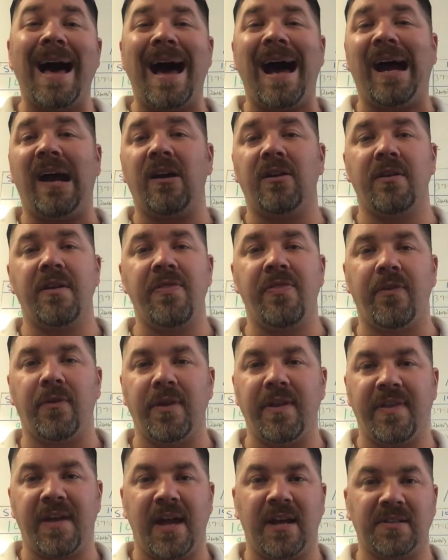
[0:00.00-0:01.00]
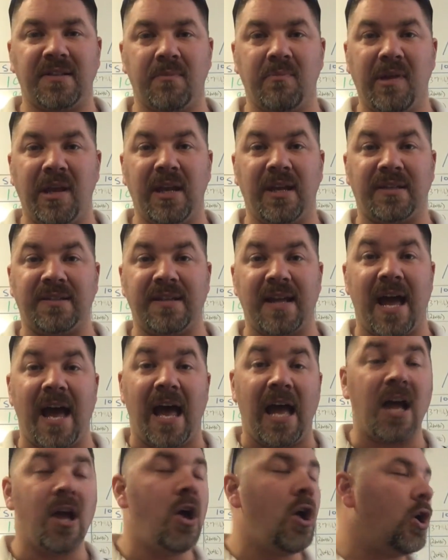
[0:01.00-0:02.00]
higher than 3,000
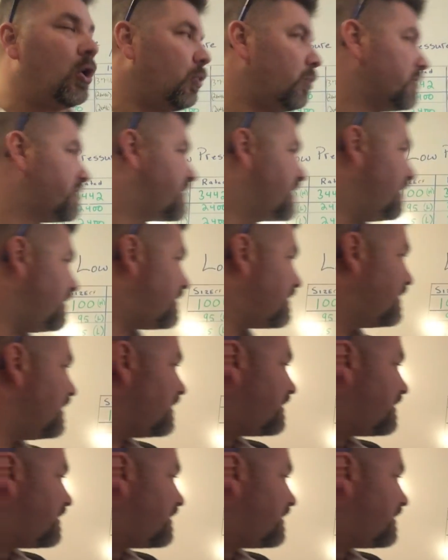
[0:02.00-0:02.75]
PSI. Well, since